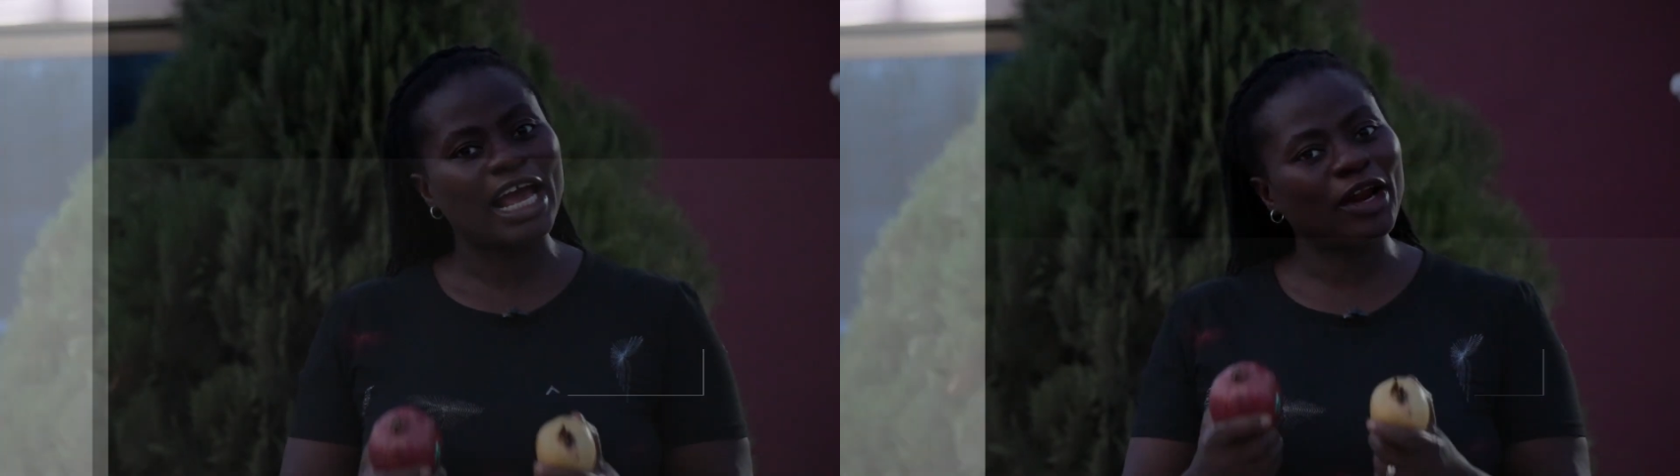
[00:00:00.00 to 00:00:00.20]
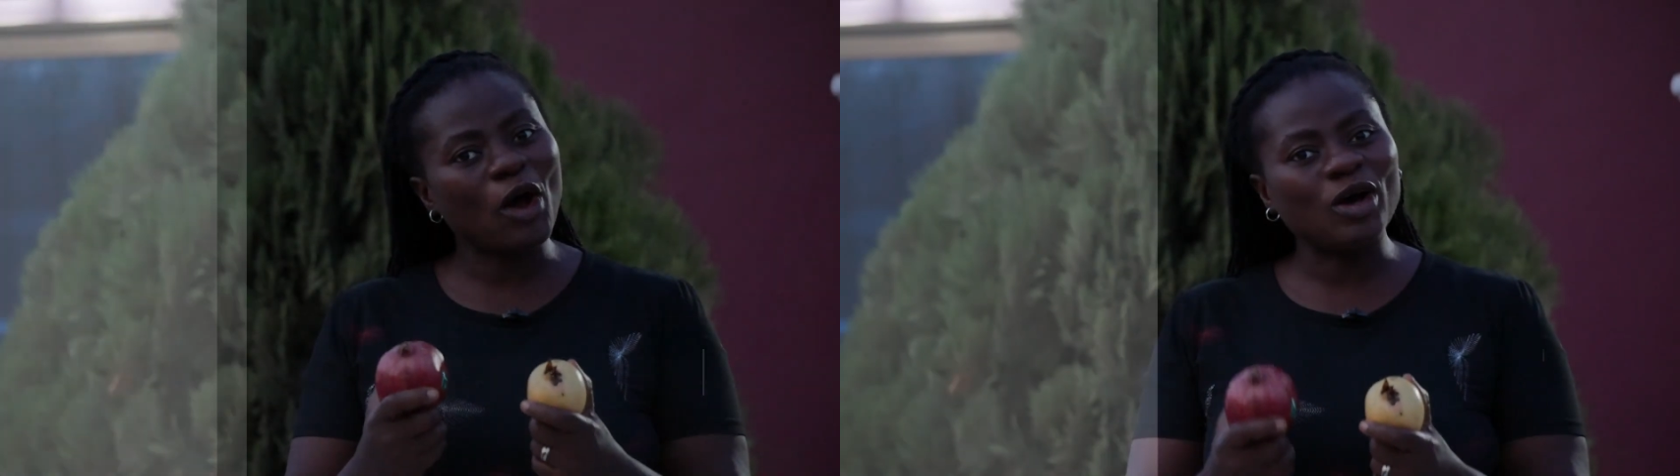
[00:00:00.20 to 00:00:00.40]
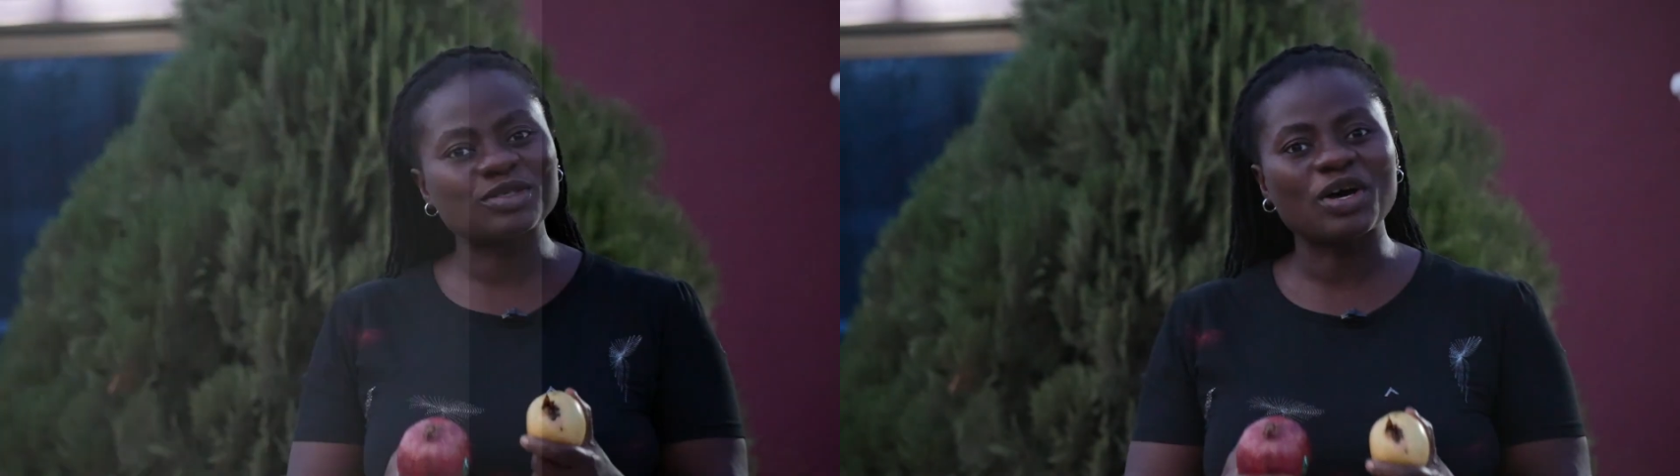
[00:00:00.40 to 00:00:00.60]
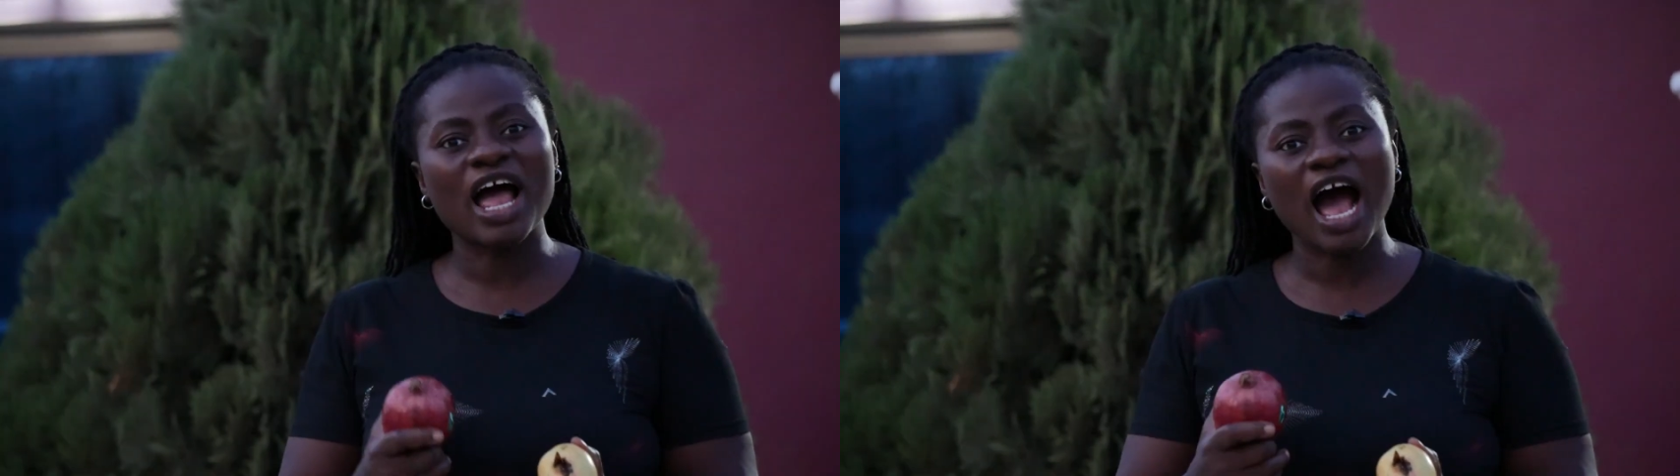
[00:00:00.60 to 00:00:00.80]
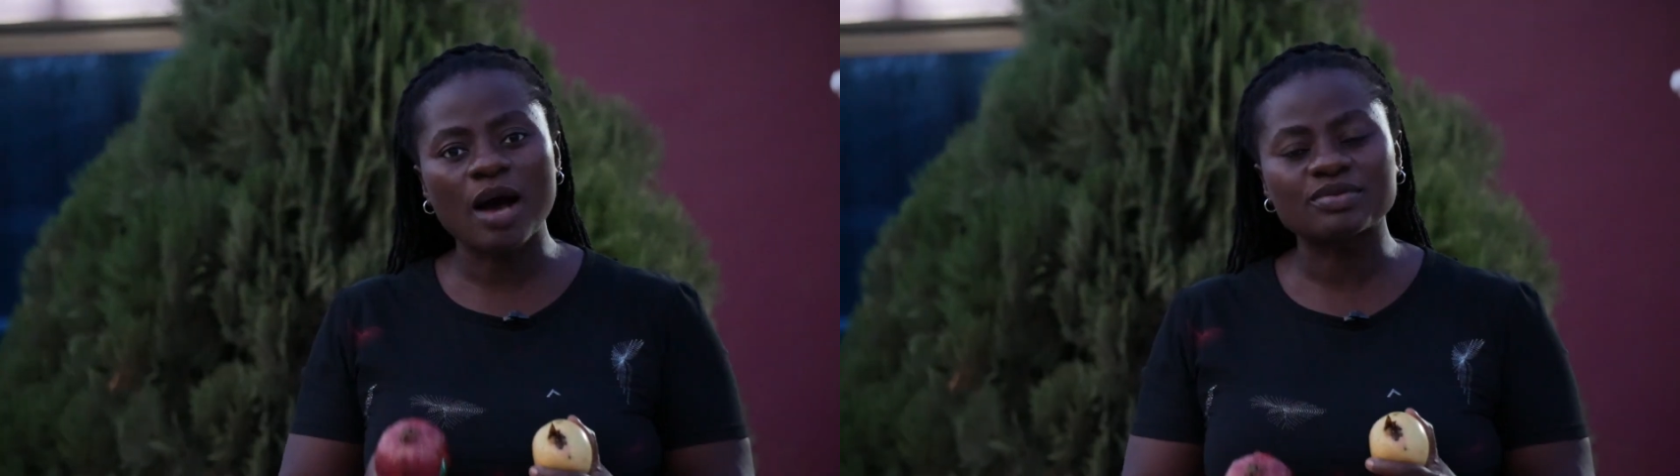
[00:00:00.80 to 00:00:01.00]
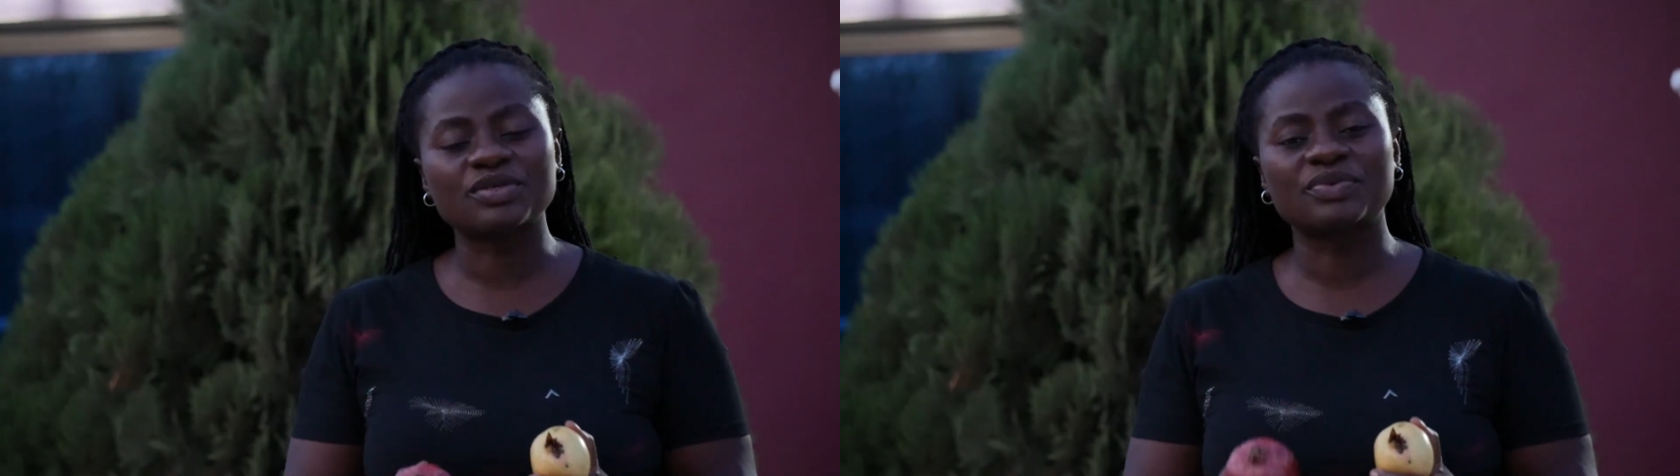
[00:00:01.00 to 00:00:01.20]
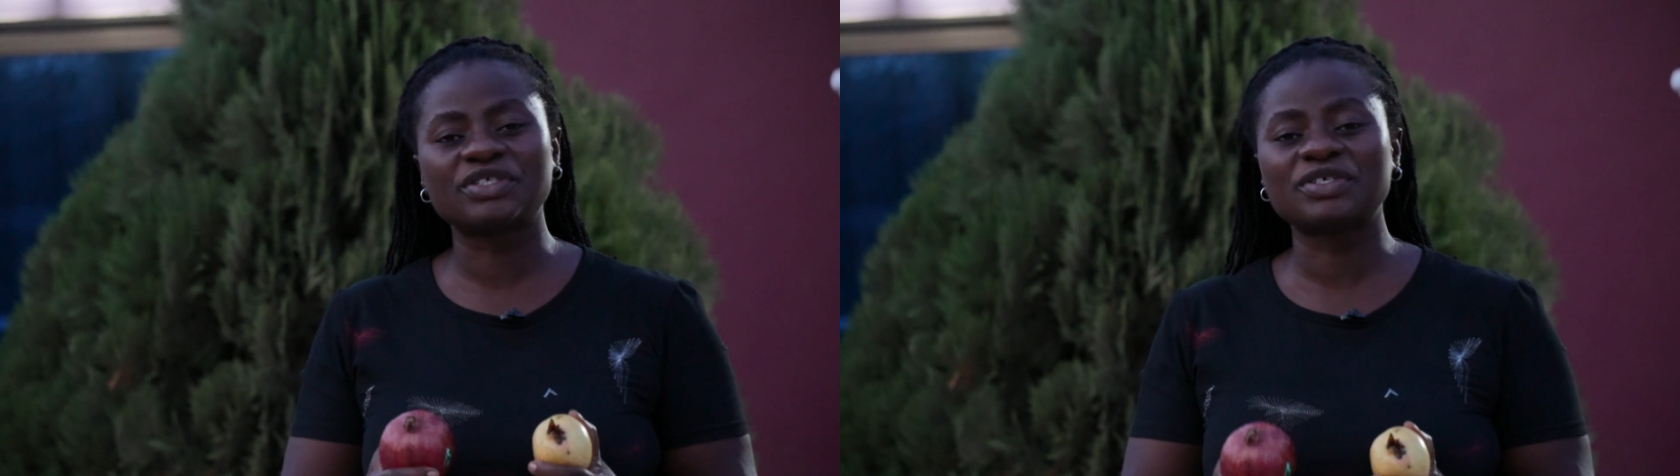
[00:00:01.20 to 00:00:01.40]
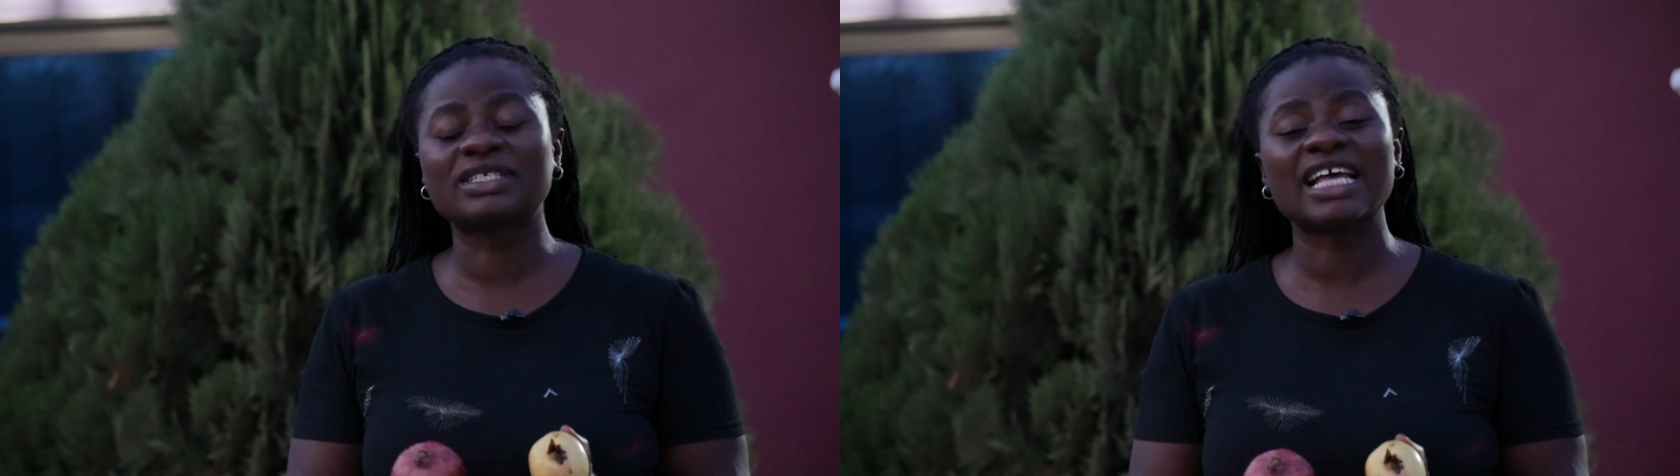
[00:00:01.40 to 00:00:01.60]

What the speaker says: It also helps to reduce